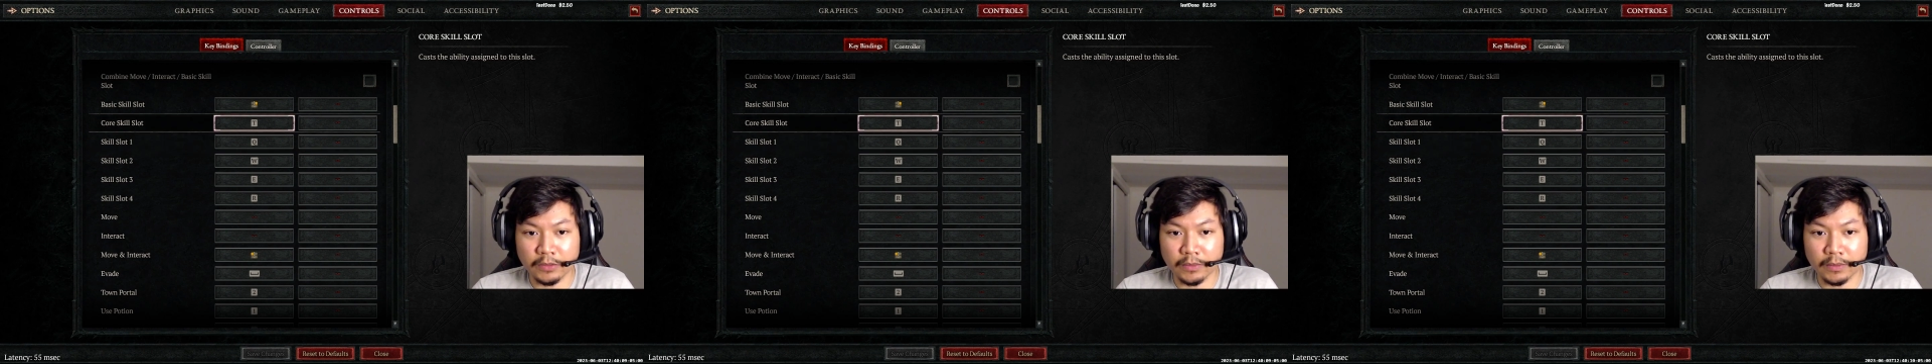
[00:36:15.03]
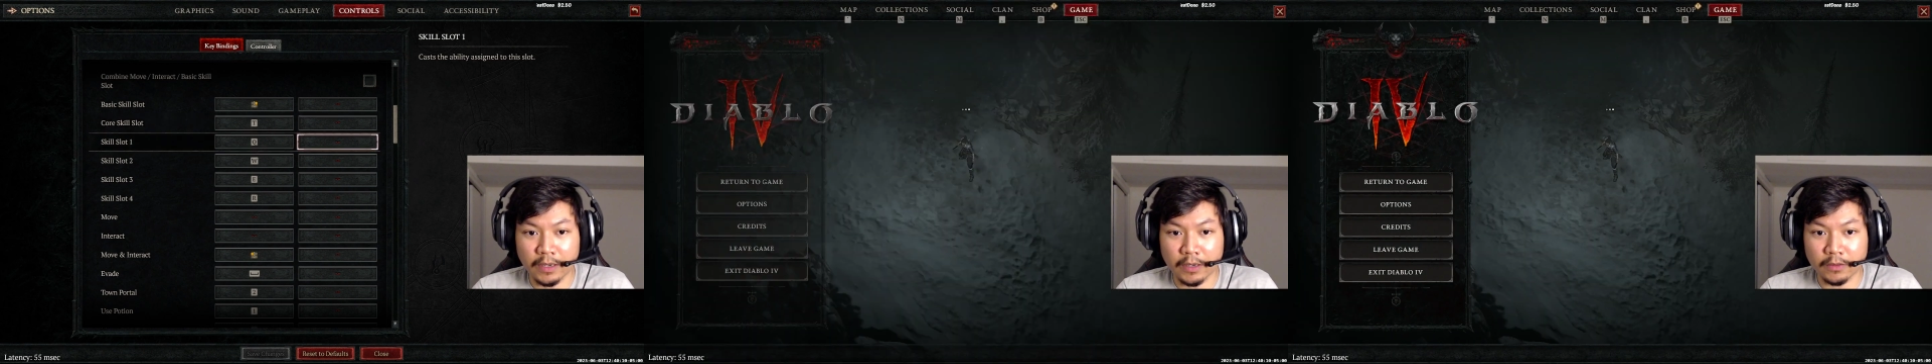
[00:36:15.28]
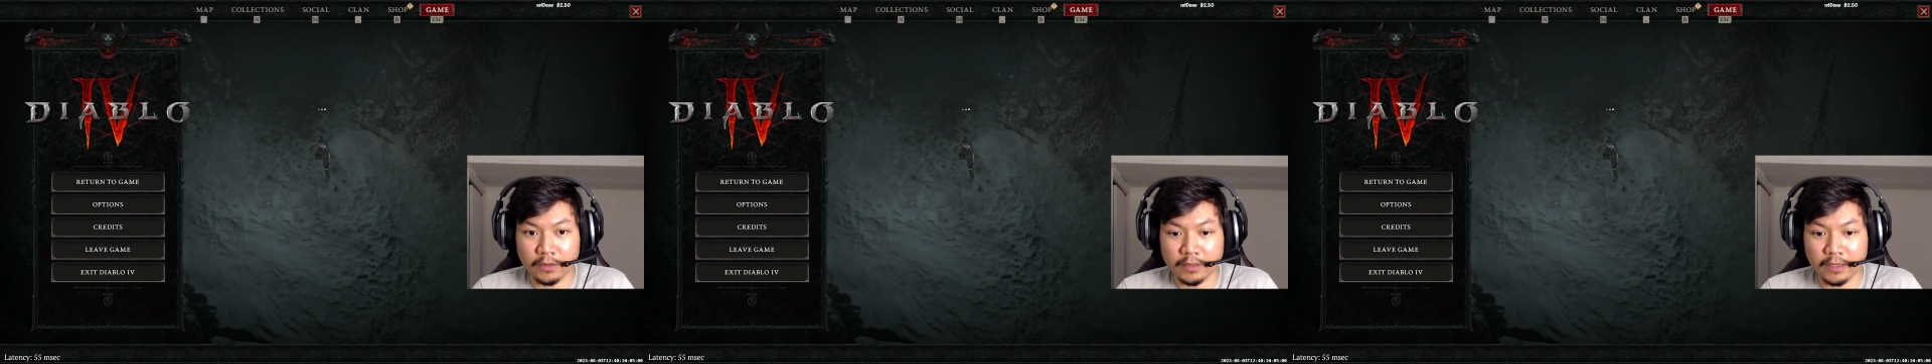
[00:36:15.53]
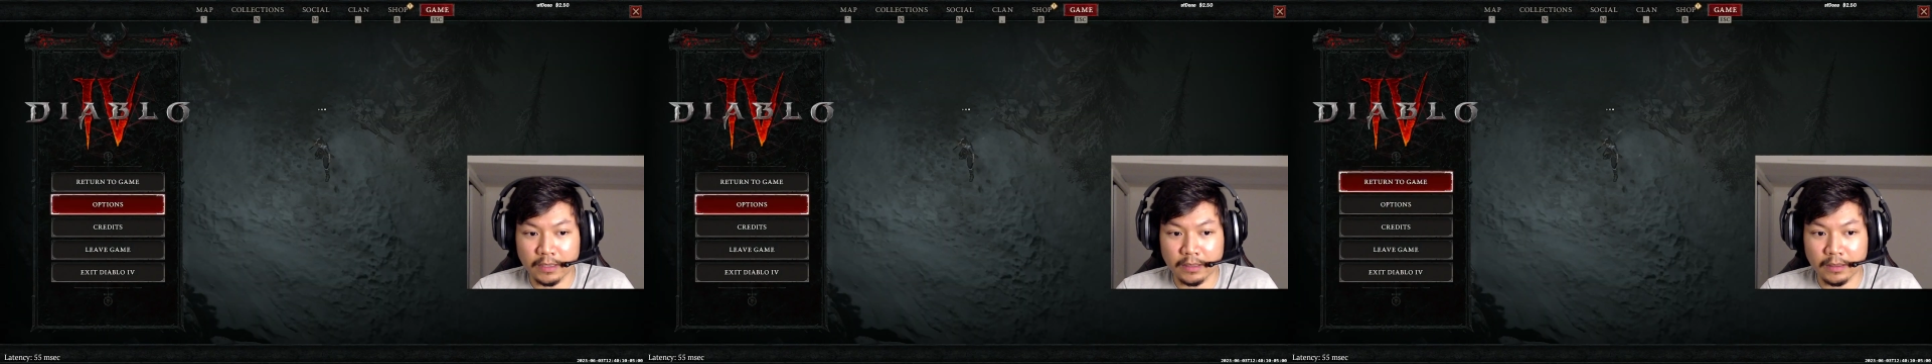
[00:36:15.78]
you unlock, or the
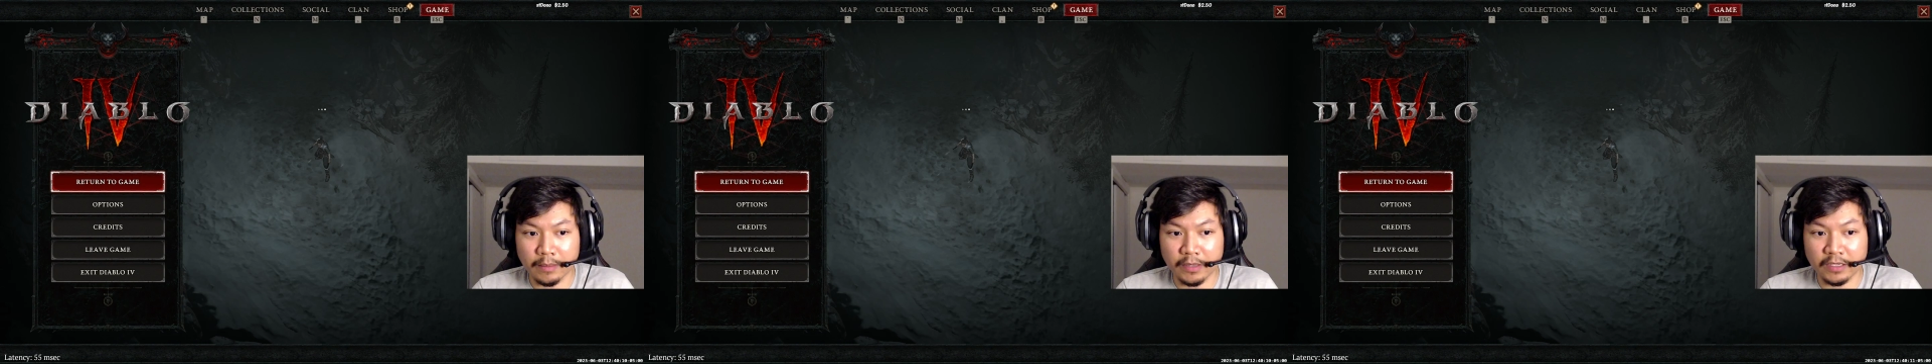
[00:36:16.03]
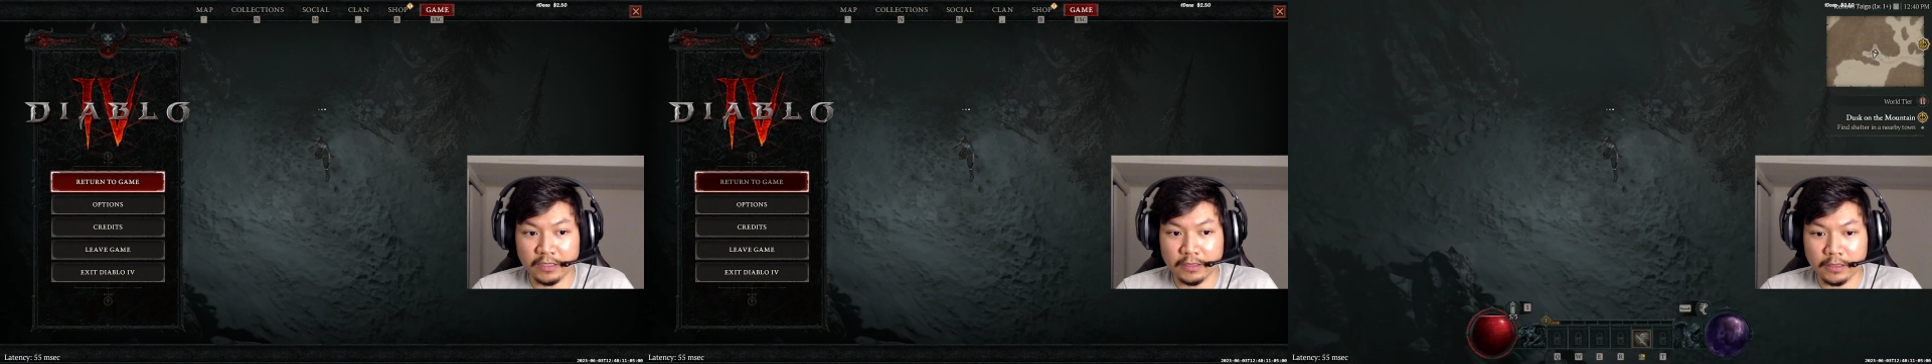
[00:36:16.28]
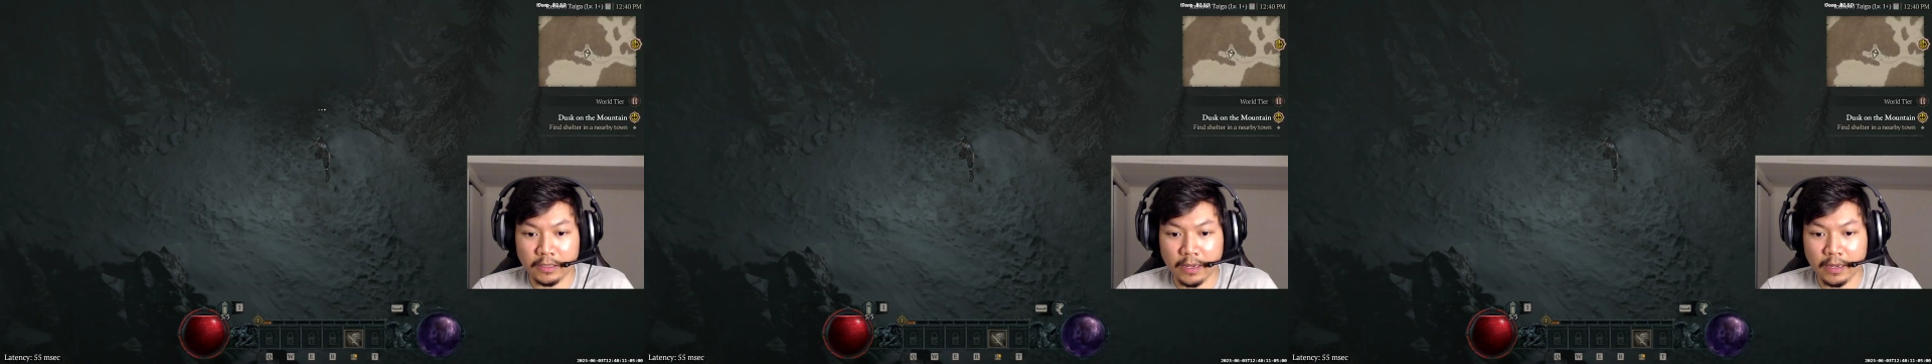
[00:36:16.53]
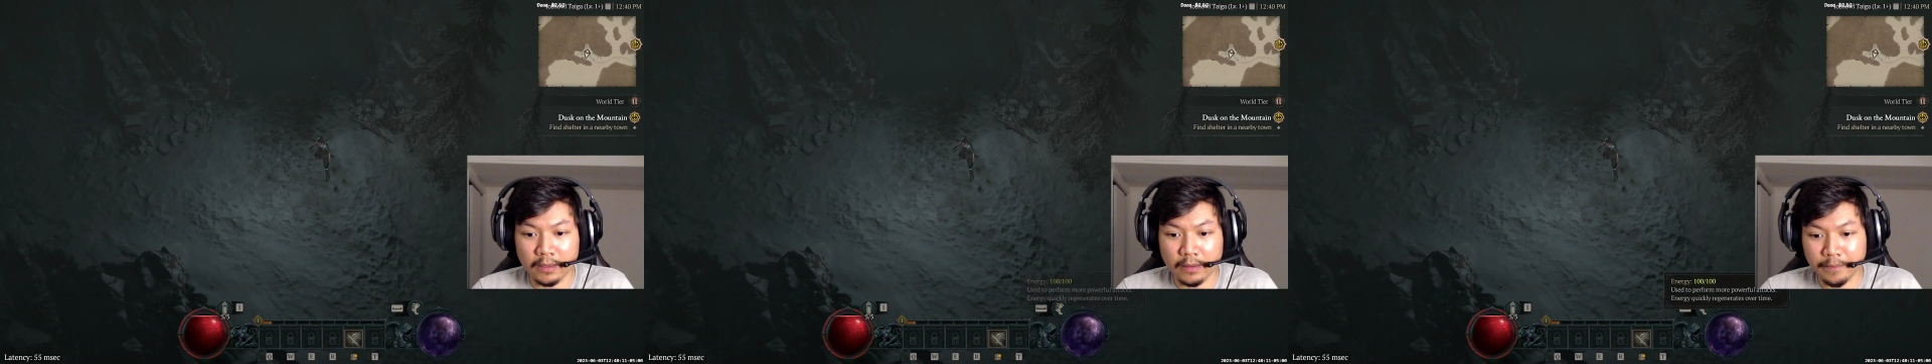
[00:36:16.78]
second ability slot.